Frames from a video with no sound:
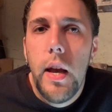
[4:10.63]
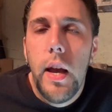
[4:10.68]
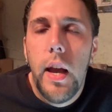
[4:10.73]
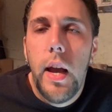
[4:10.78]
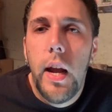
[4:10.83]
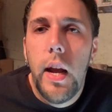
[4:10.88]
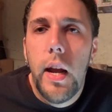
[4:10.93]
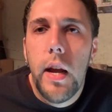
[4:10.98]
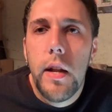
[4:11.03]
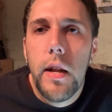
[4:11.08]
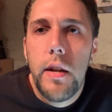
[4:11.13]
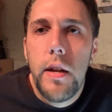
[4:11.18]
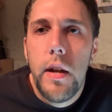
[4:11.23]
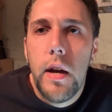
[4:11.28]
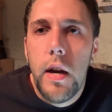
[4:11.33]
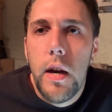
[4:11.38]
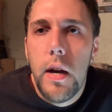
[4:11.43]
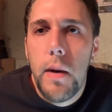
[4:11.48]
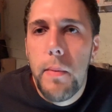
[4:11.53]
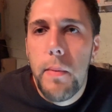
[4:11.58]
And
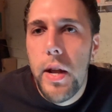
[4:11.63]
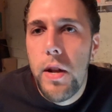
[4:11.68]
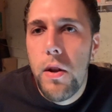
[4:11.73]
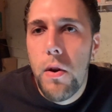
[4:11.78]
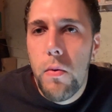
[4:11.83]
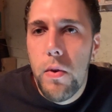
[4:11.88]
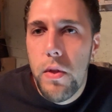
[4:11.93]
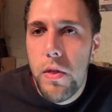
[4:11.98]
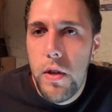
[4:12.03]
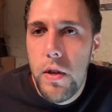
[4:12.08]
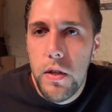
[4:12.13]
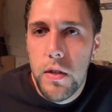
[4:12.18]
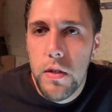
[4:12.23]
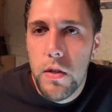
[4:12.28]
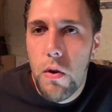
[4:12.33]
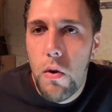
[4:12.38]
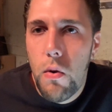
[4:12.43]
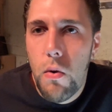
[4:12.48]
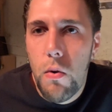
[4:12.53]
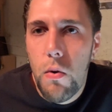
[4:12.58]
I know with this
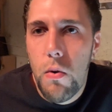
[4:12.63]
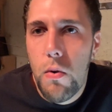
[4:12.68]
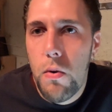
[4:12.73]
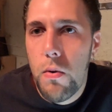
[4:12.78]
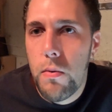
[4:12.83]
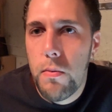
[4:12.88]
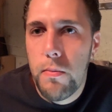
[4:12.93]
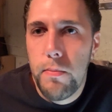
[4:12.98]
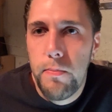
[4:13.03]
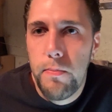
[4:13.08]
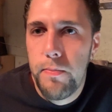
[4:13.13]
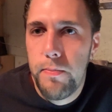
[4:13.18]
whole